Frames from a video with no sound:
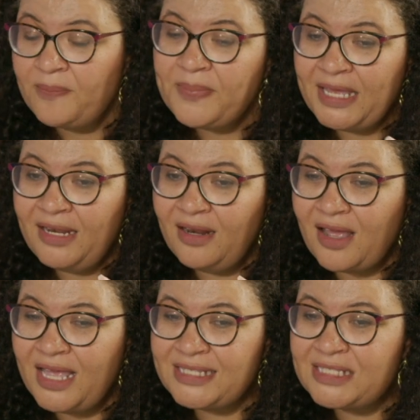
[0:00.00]
But
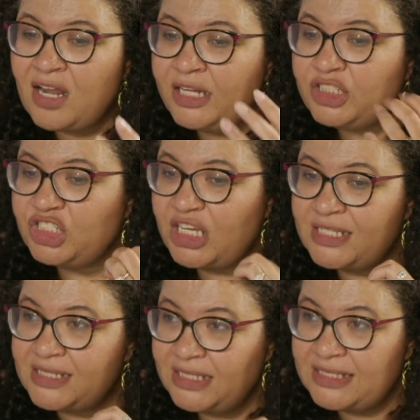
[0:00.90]
it's not
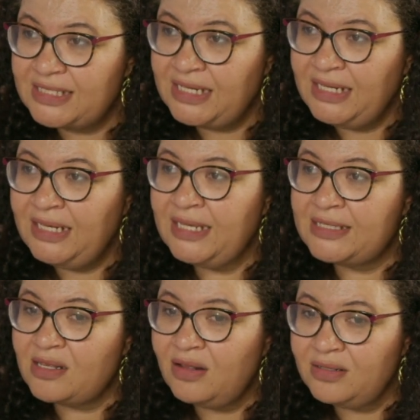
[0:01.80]
just listening.
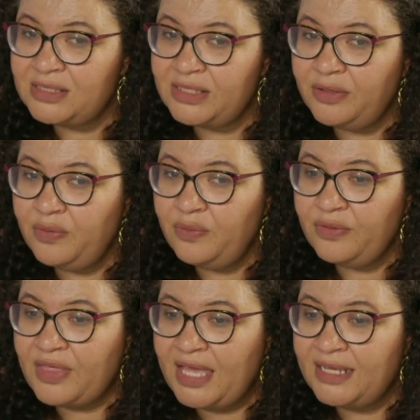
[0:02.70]
It's also
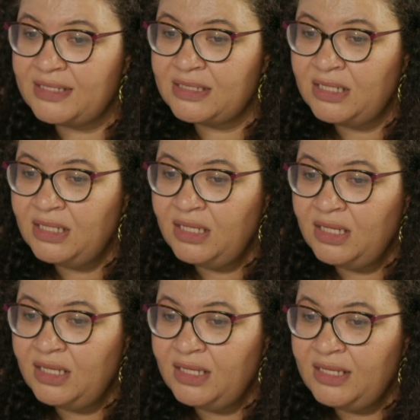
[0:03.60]
that,
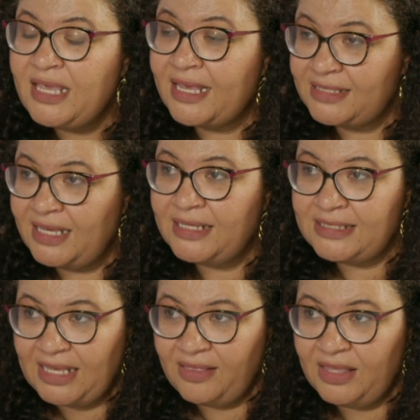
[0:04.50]
yes, I can
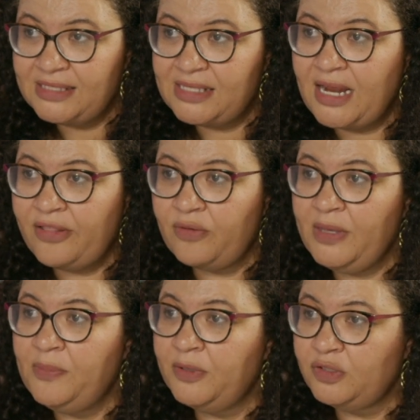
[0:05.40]
say things that other
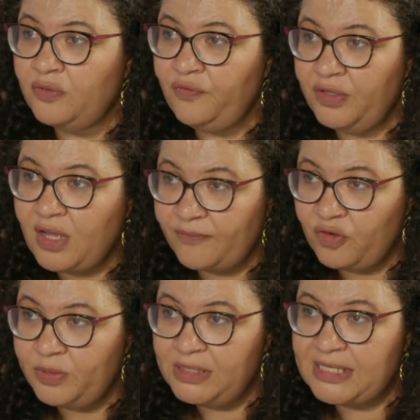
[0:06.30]
people don't feel
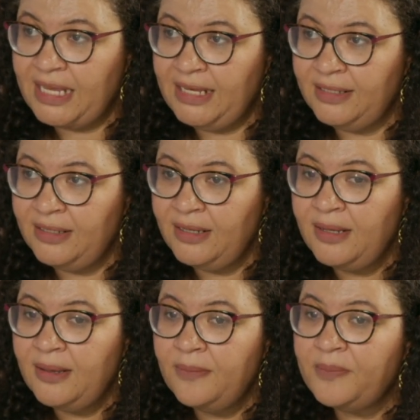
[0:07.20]
comfortable saying.
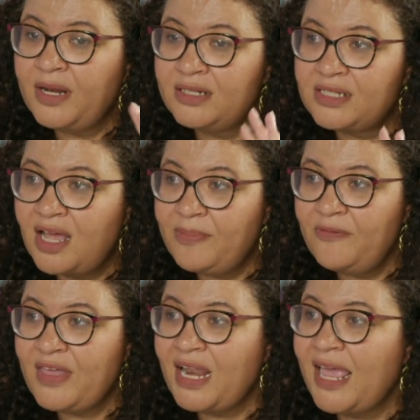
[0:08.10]
But on top
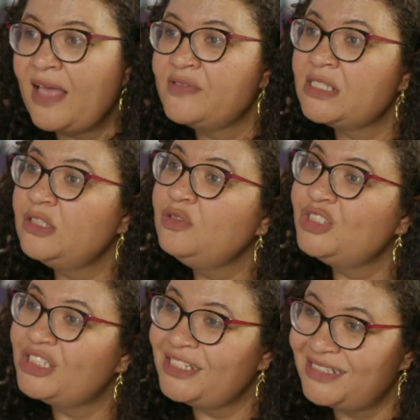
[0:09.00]
of that, I have
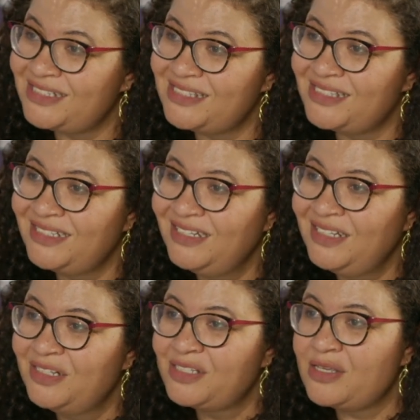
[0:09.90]
solutions.
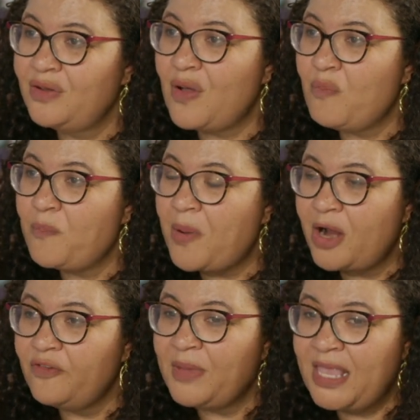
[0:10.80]
So
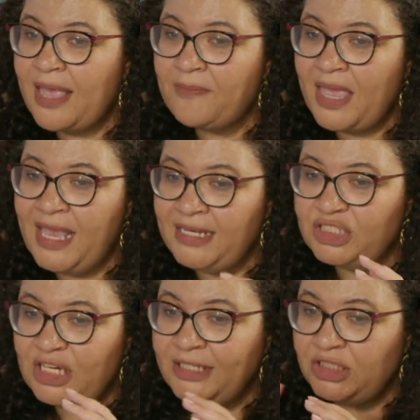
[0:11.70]
part of my campaign
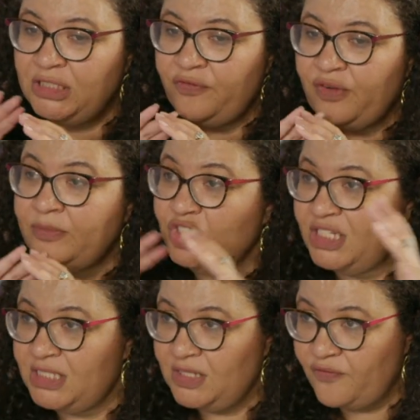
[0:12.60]
changing from
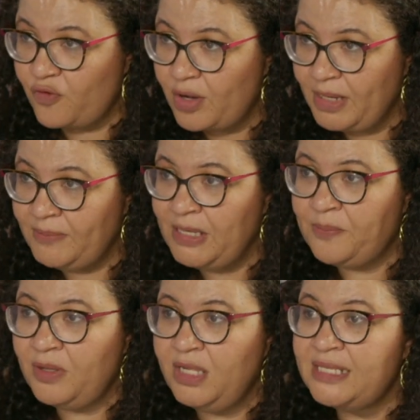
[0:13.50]
just informing
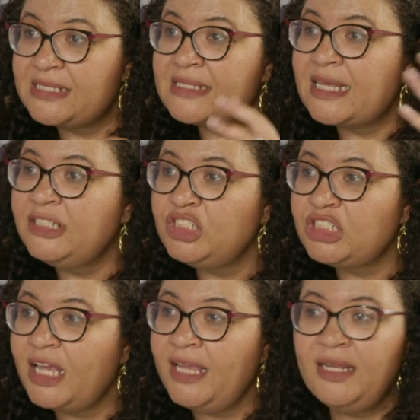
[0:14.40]
people is
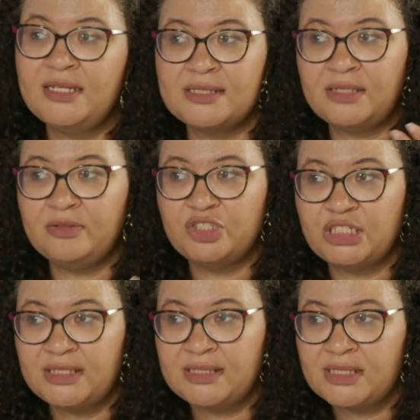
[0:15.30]
sunshine and
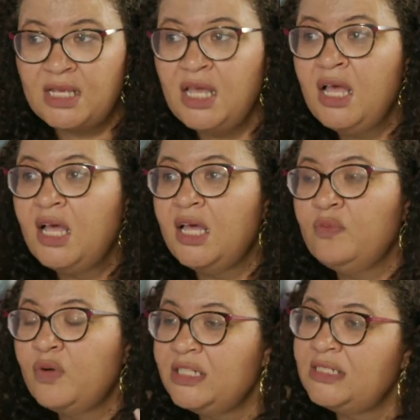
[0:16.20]
solutions. I
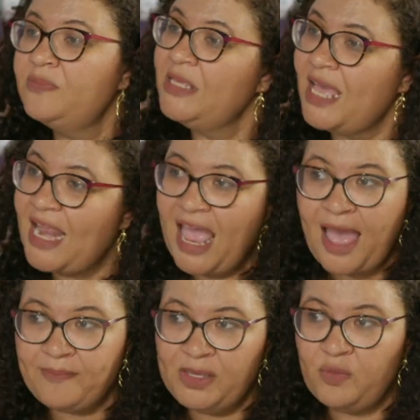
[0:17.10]
want to be that
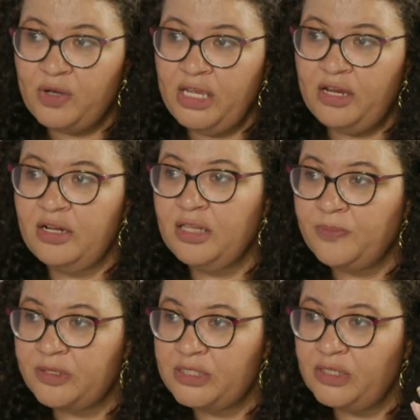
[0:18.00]
happy wayer, the
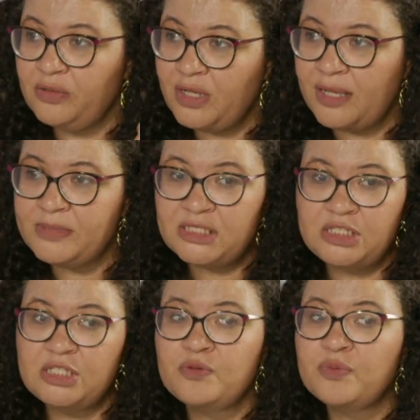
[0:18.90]
person who comes
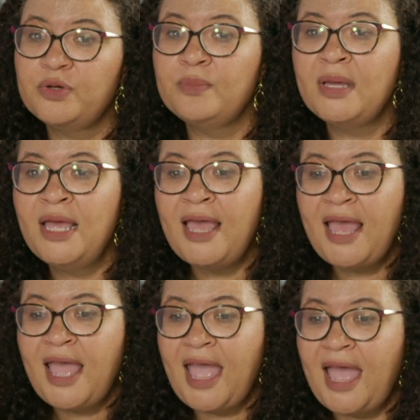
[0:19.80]
into the room
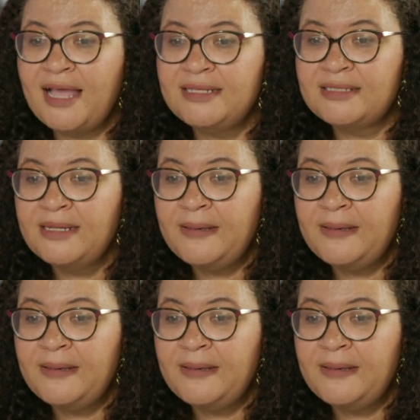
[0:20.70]
and